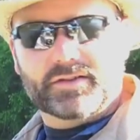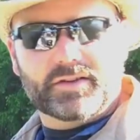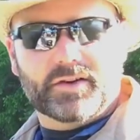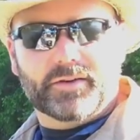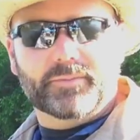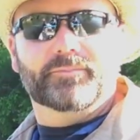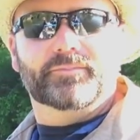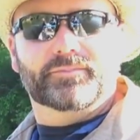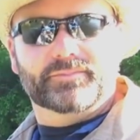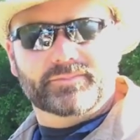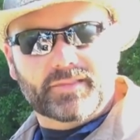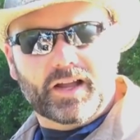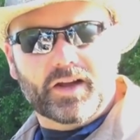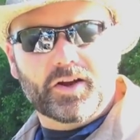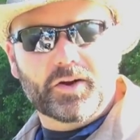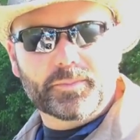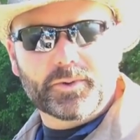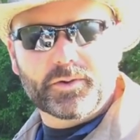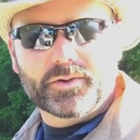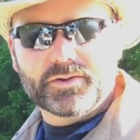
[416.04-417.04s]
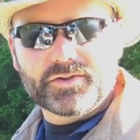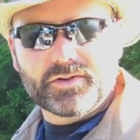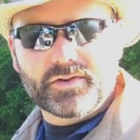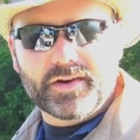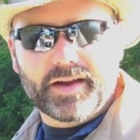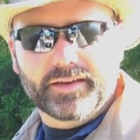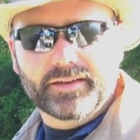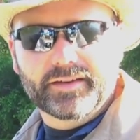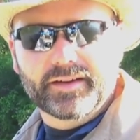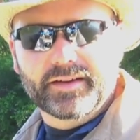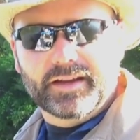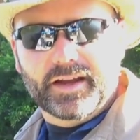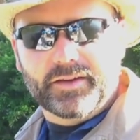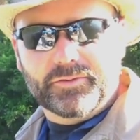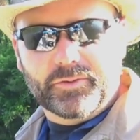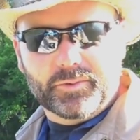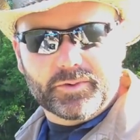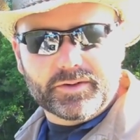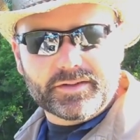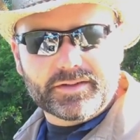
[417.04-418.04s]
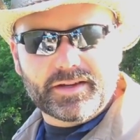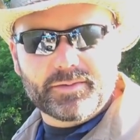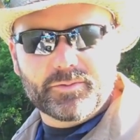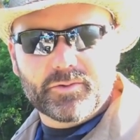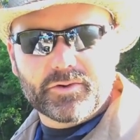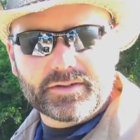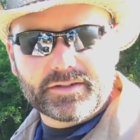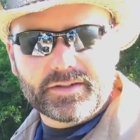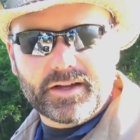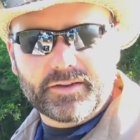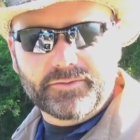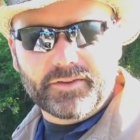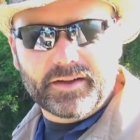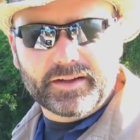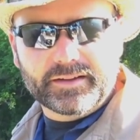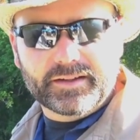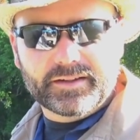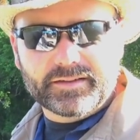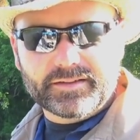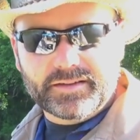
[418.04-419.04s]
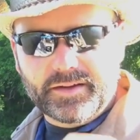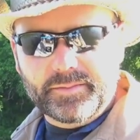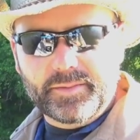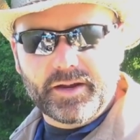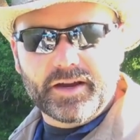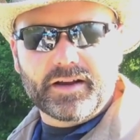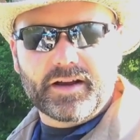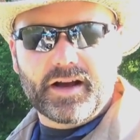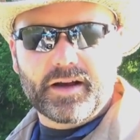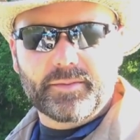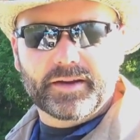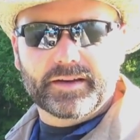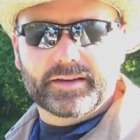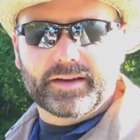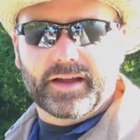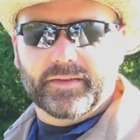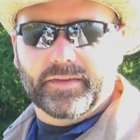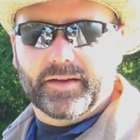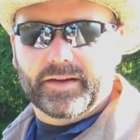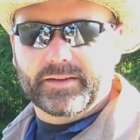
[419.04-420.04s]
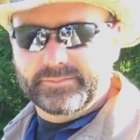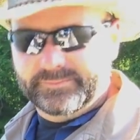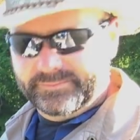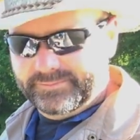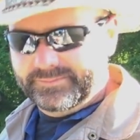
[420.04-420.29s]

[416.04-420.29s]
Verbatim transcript: so I hope you enjoy it. If you want to see more stuff like this, leave me a comment down there.